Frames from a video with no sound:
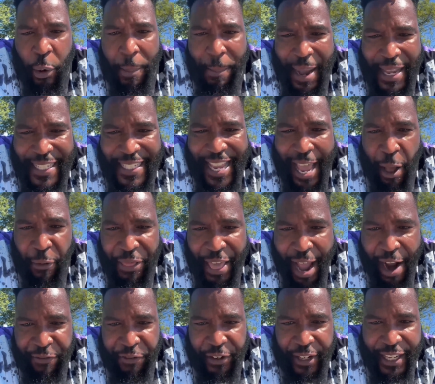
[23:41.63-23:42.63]
Where my
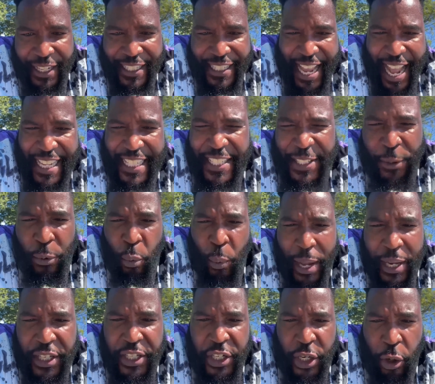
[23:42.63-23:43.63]
South Africans at?
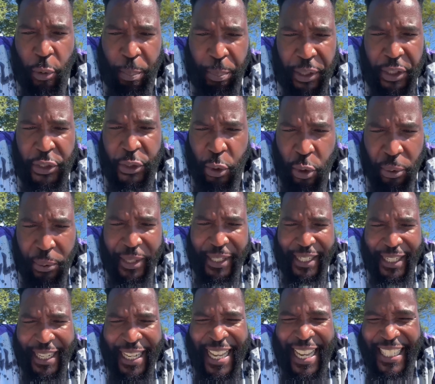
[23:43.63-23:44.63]
Soweto,
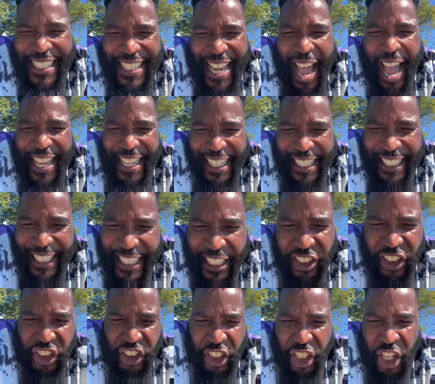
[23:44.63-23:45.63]
Pretoria,
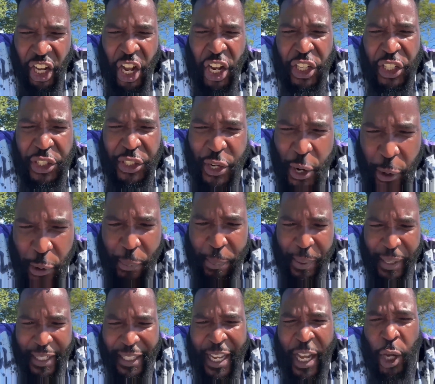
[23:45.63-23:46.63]
Khayelitsha,
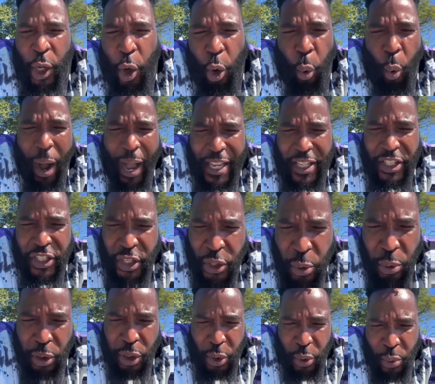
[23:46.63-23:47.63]
Durban,
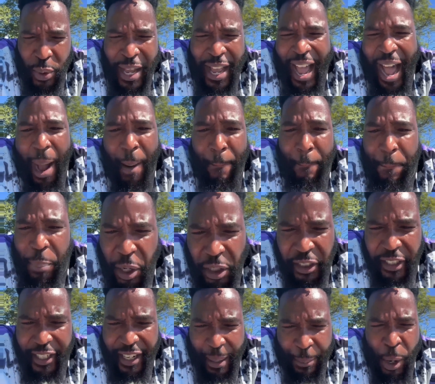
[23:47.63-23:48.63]
KwaZulu. I'm
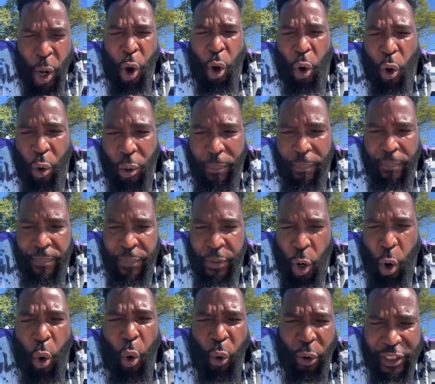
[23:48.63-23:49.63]
pulling up.
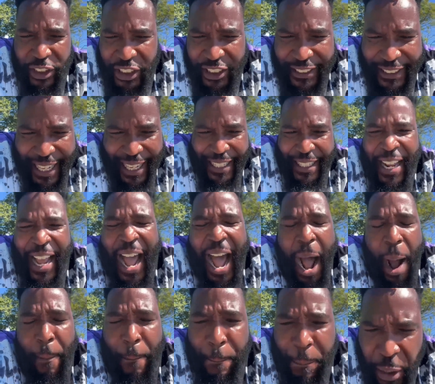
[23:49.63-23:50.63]
Orange State,
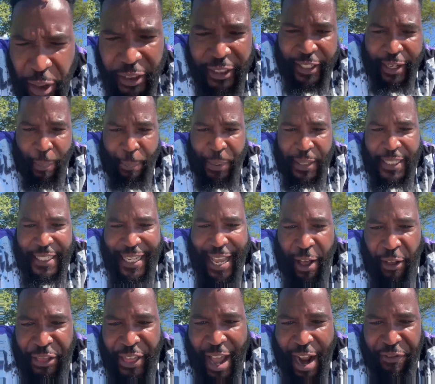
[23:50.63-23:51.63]
I'm pulling up in
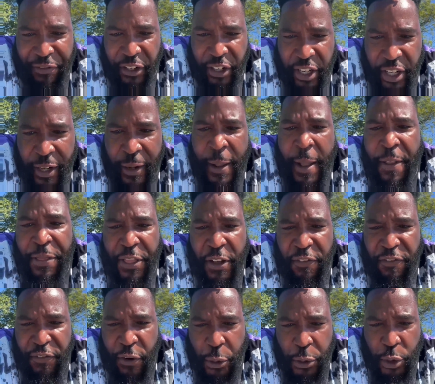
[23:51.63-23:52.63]
South Africa
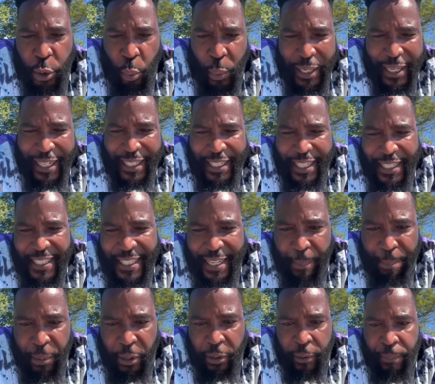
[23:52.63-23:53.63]
the first week of
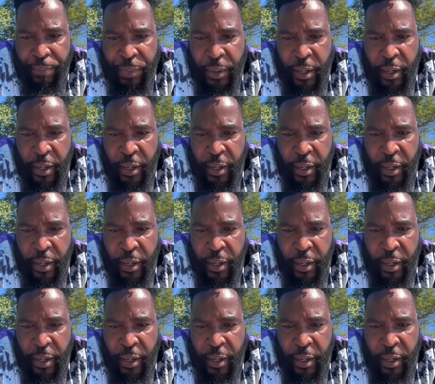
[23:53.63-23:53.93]
December.